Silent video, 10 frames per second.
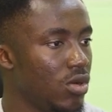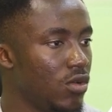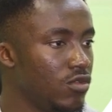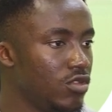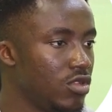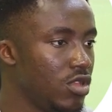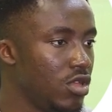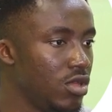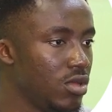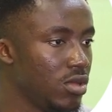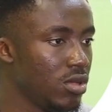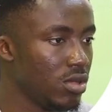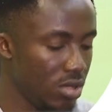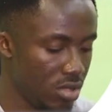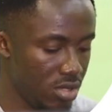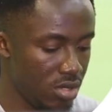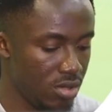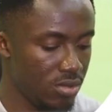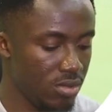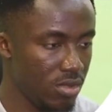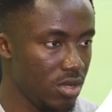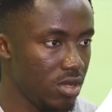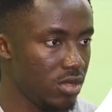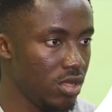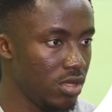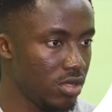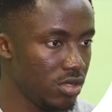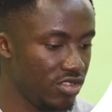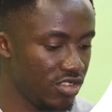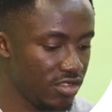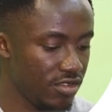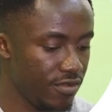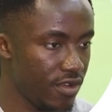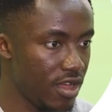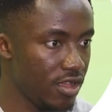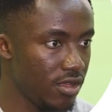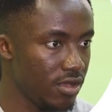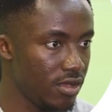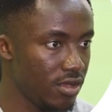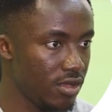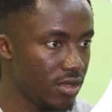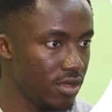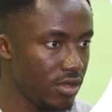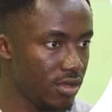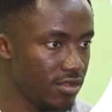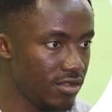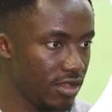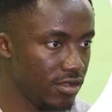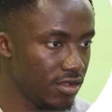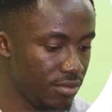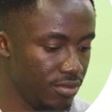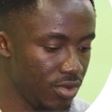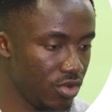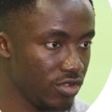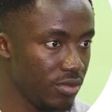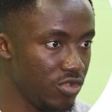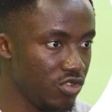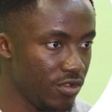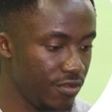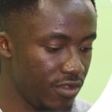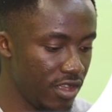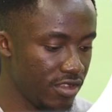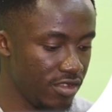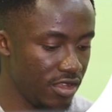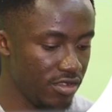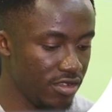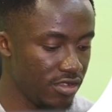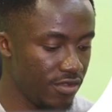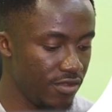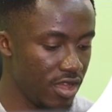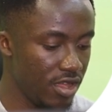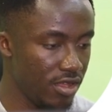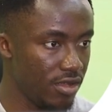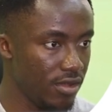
obviously I think justify center, because I'm using flex here. Justify